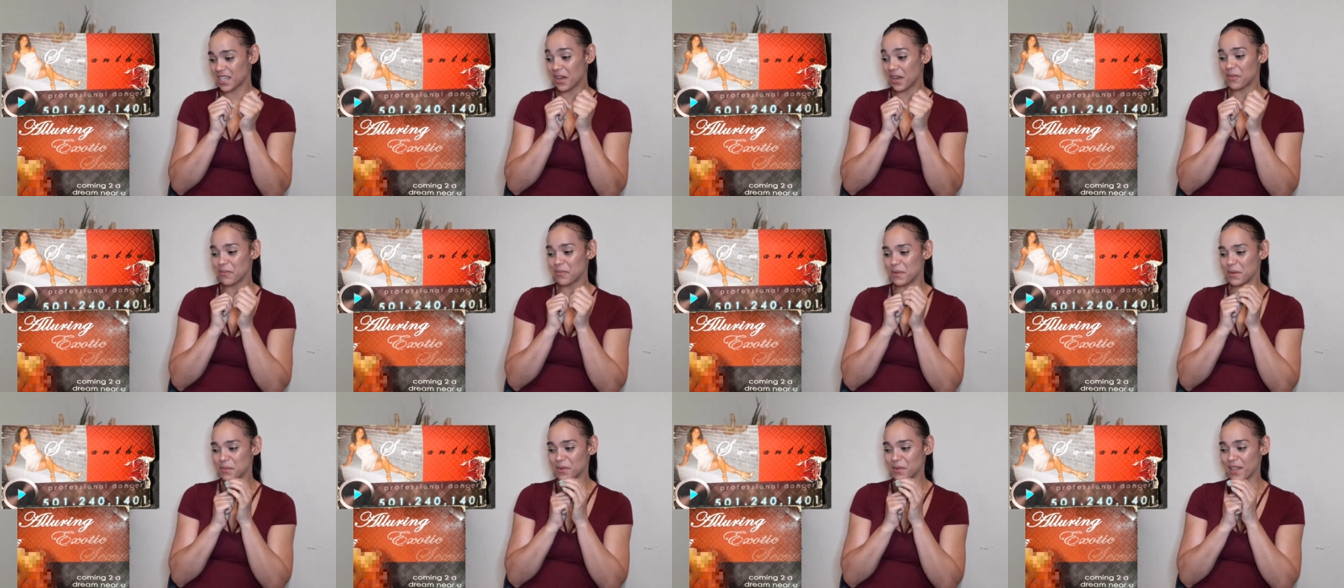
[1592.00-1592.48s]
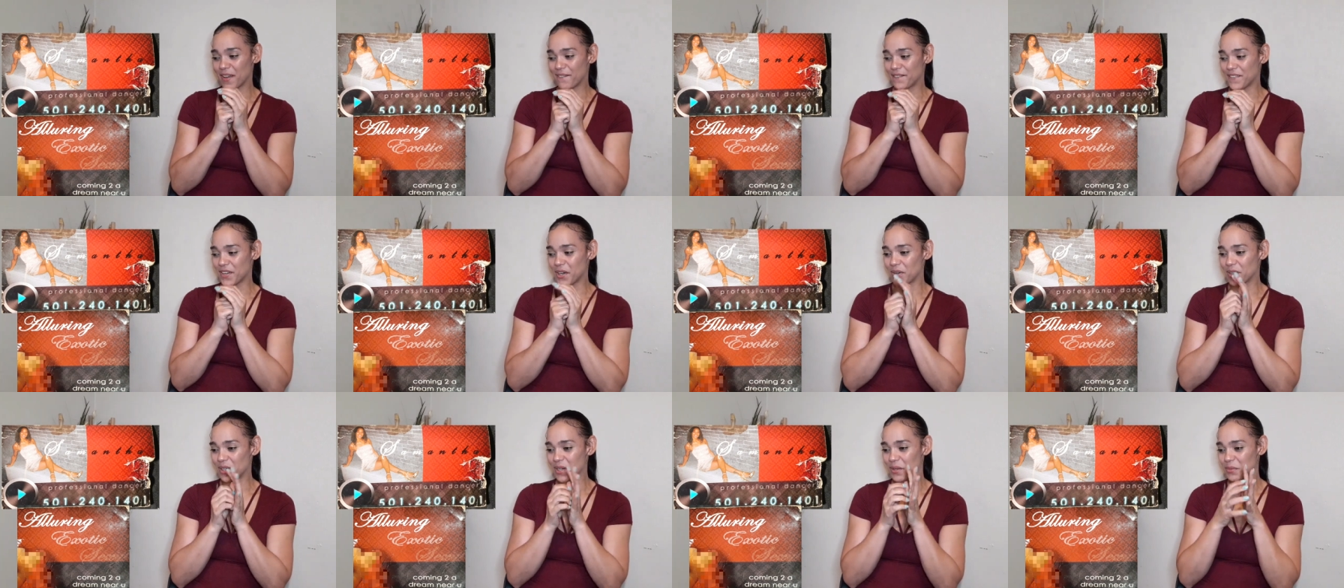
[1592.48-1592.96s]
I remember
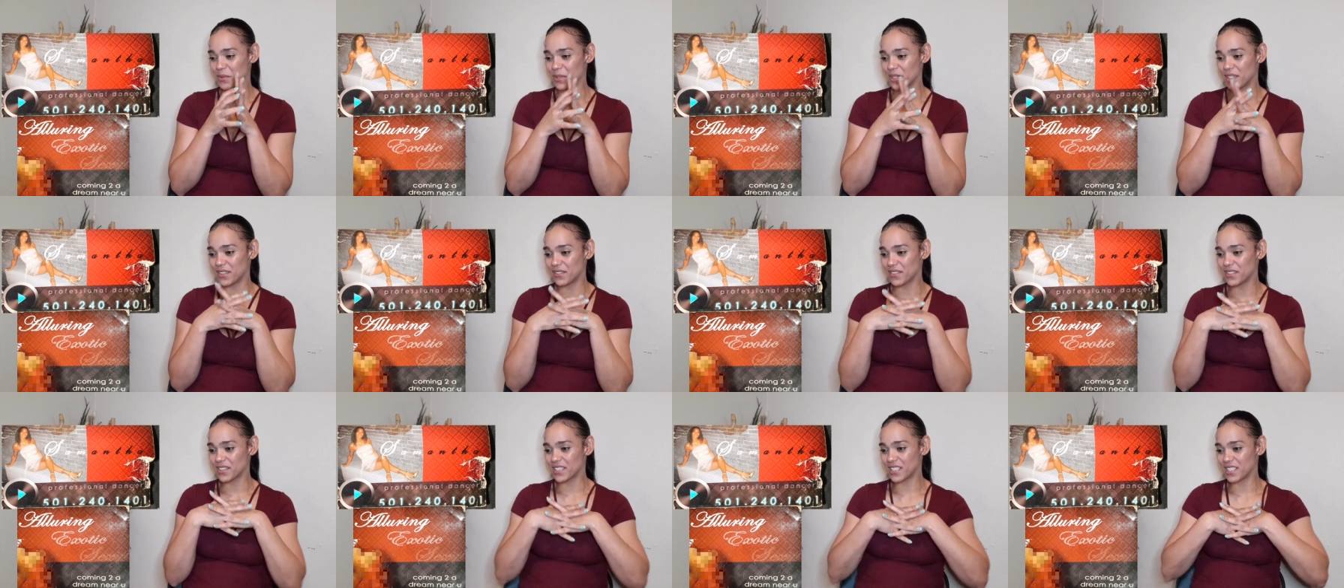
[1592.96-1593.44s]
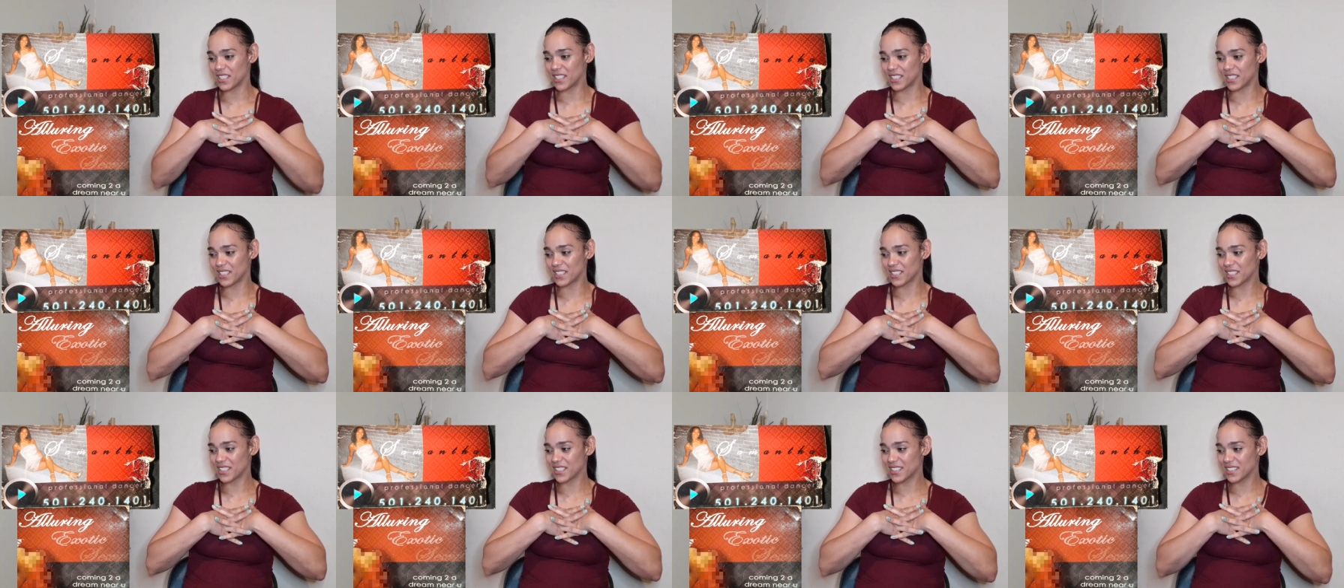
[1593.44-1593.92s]
that phone number and
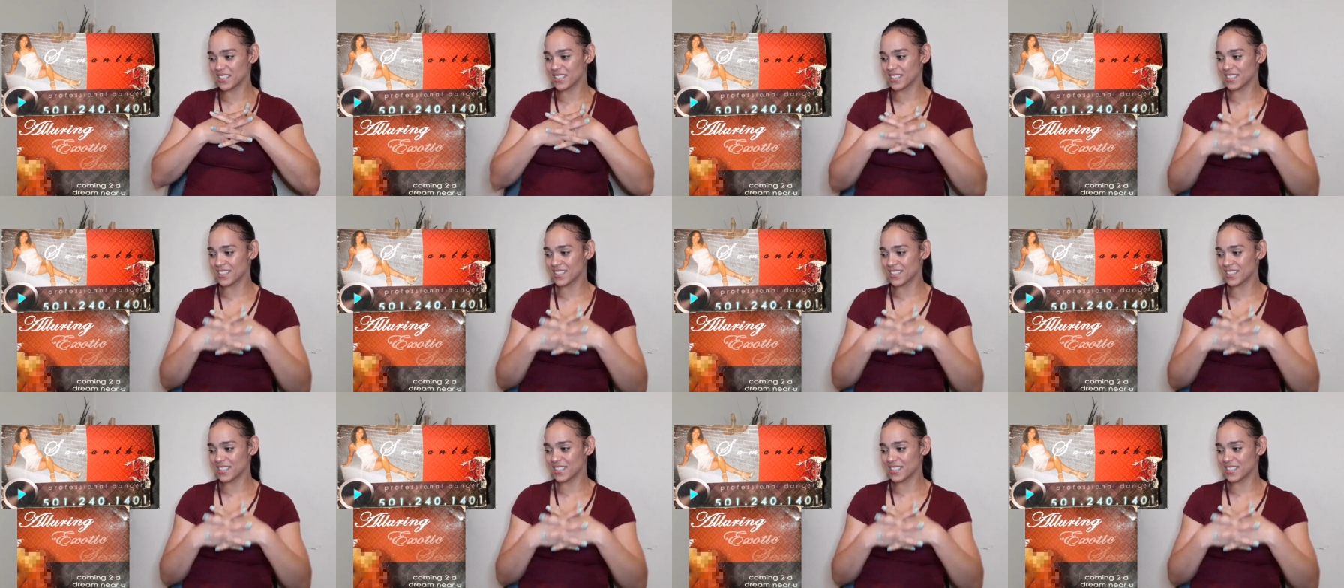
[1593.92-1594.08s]
everything.